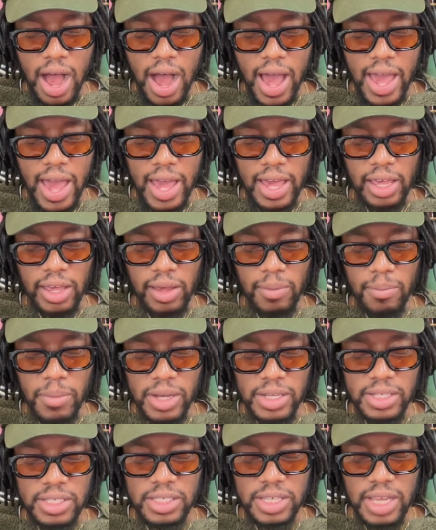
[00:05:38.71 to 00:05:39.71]
I
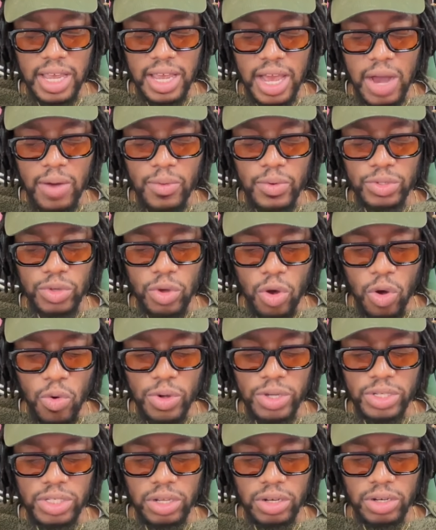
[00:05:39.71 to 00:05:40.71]
must say, I was
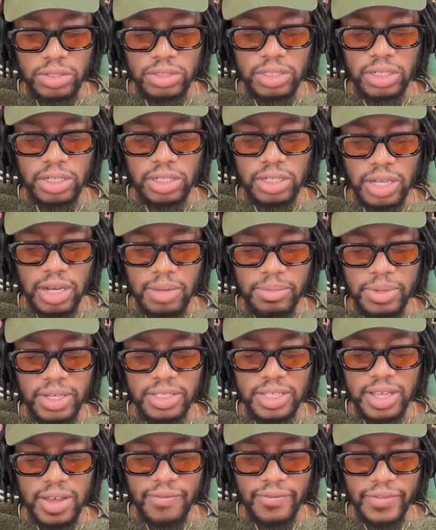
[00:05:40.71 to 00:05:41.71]
always loyal to the club
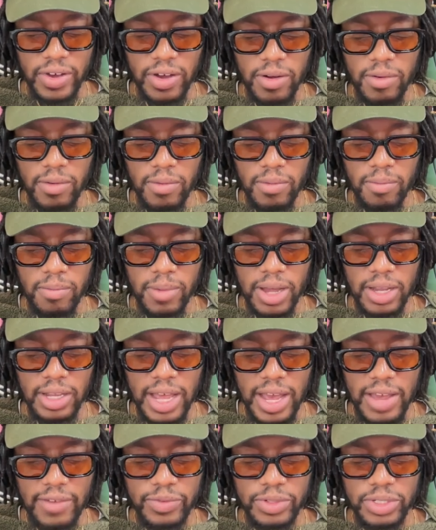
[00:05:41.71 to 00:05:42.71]
because I felt my
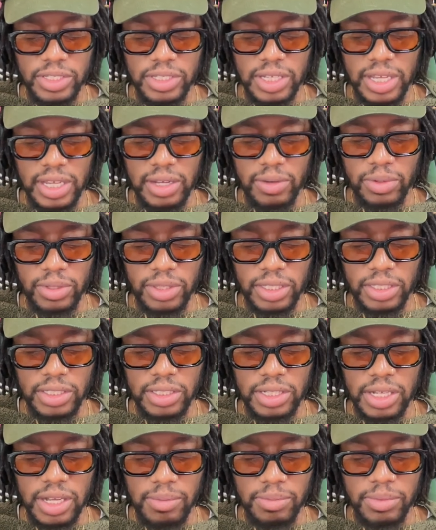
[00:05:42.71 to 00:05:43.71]
life was linked with
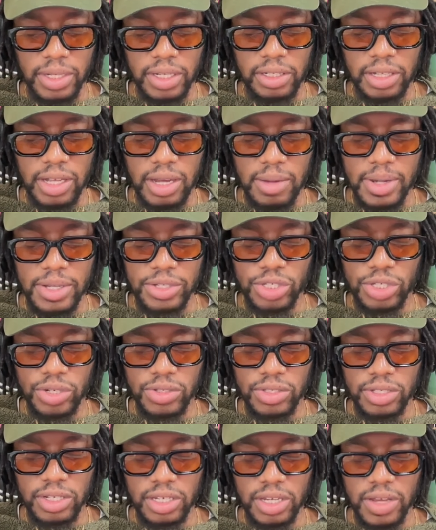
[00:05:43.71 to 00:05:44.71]
this club. The club has
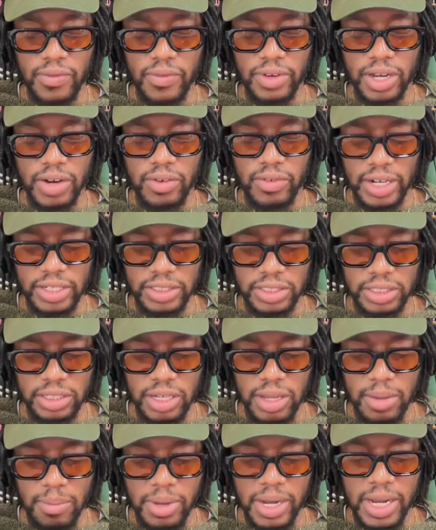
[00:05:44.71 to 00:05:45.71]
chosen a different
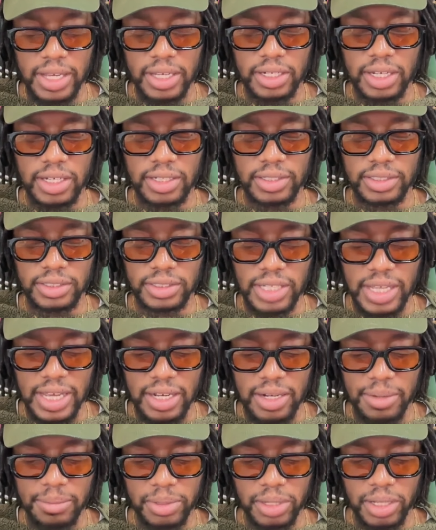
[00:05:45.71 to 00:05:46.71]
direction, but I can
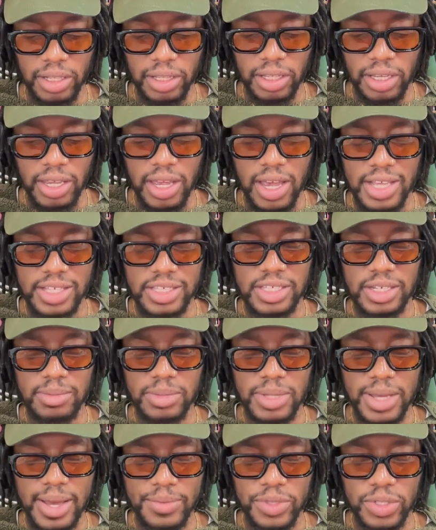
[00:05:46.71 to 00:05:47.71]
understand completely. And
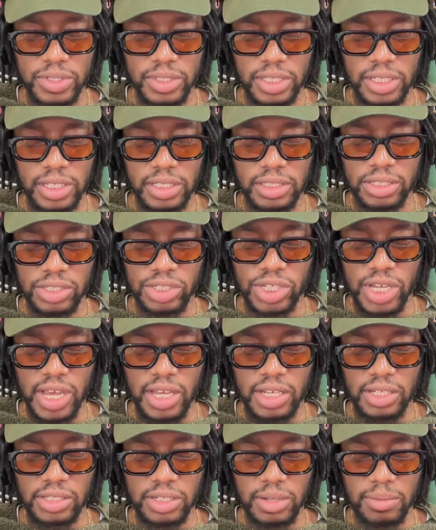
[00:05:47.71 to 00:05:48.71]
sometimes you need to
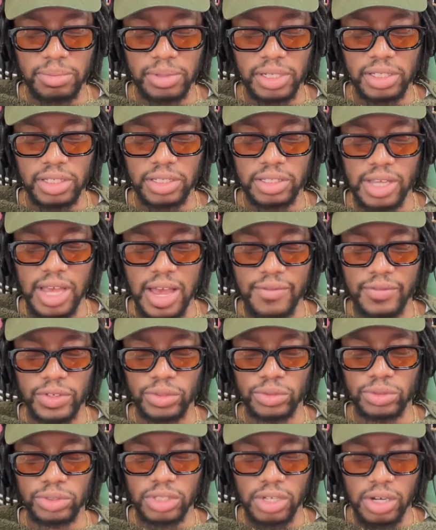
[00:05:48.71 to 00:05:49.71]
change completely to have
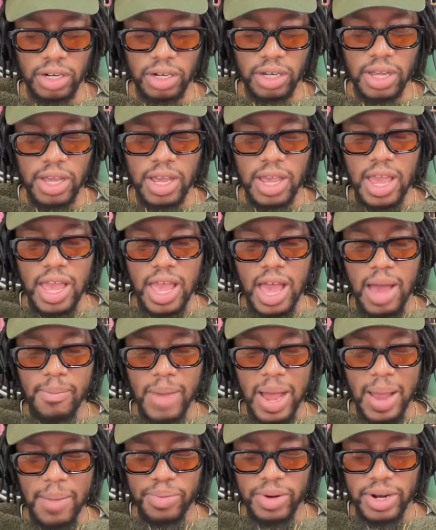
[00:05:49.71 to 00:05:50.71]
a new start.
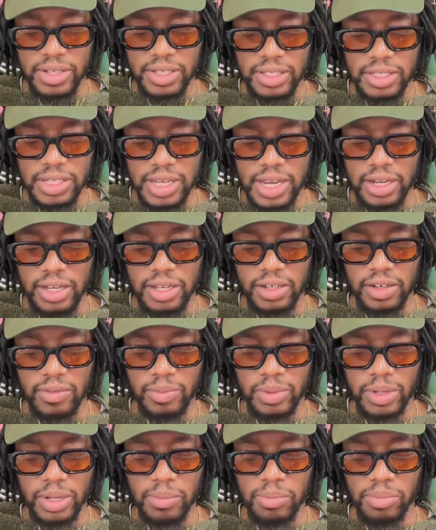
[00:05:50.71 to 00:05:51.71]
And my presence there could
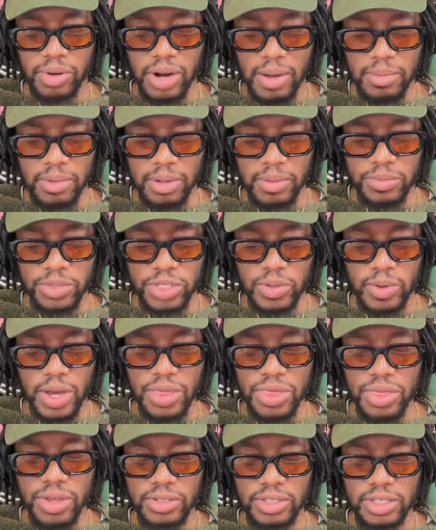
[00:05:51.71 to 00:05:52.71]
have been a problem. So
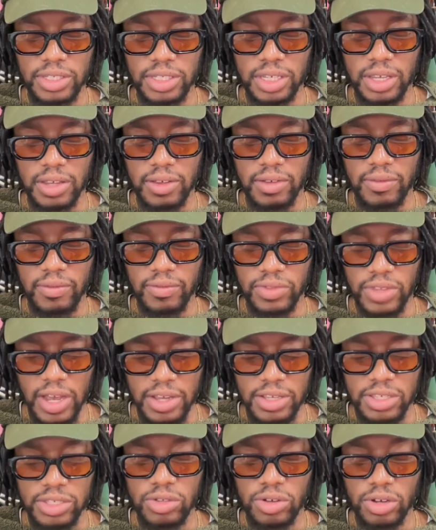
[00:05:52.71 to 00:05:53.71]
I thought
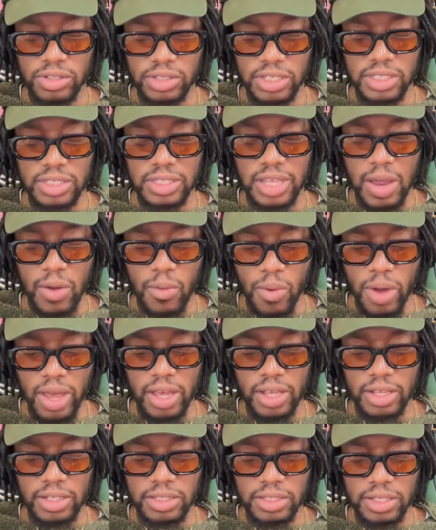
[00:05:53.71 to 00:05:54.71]
to stay
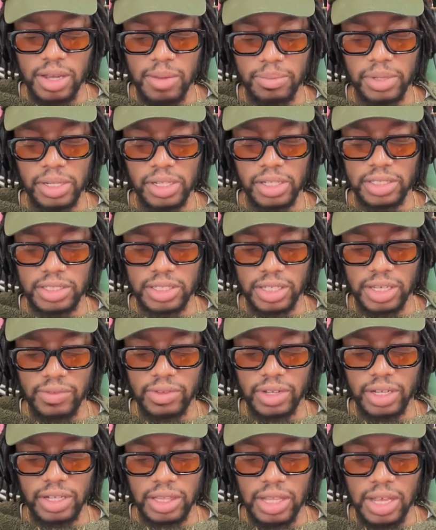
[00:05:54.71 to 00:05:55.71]
away completely to
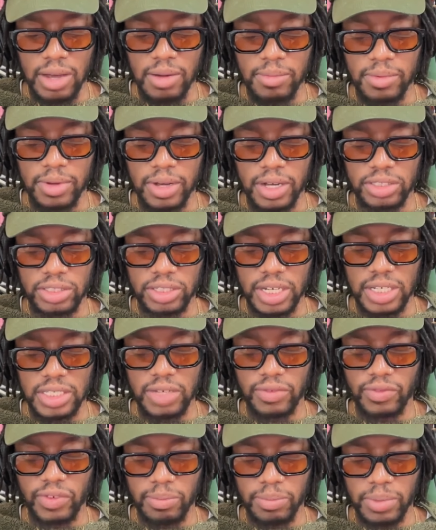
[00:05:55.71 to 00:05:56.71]
give the club a
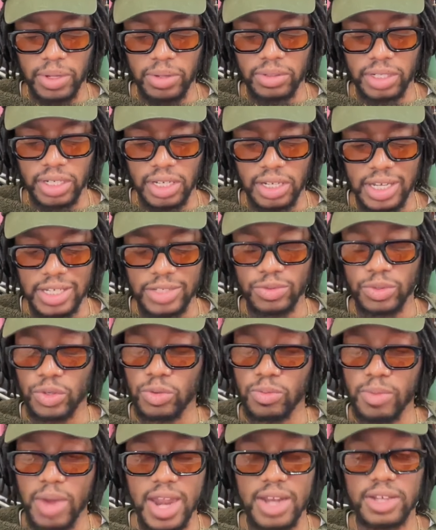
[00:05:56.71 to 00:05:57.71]
chance to rebuild the connection
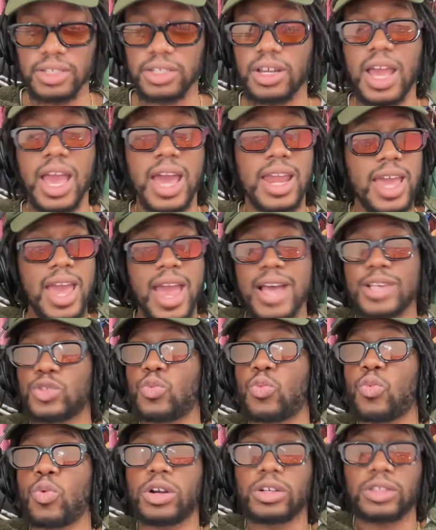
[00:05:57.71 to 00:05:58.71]
with a new manager. And it
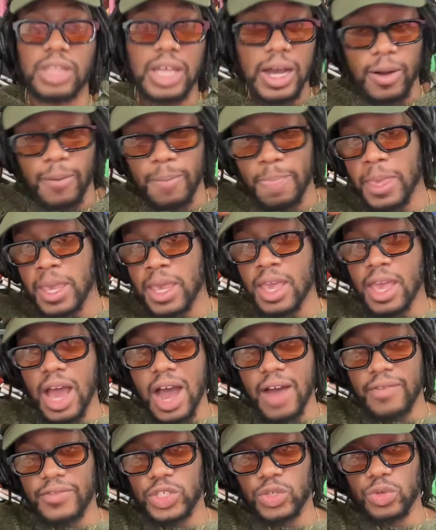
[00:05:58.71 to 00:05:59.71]
has worked out.
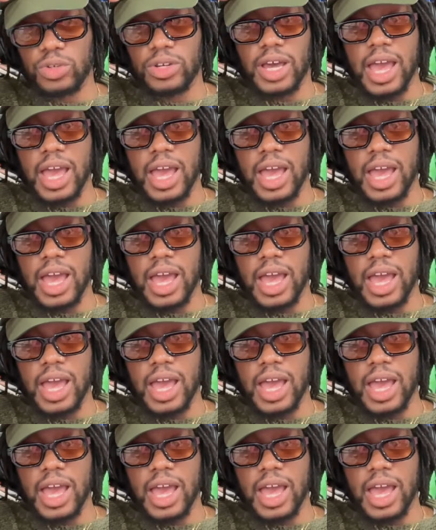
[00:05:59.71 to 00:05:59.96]
Obviously,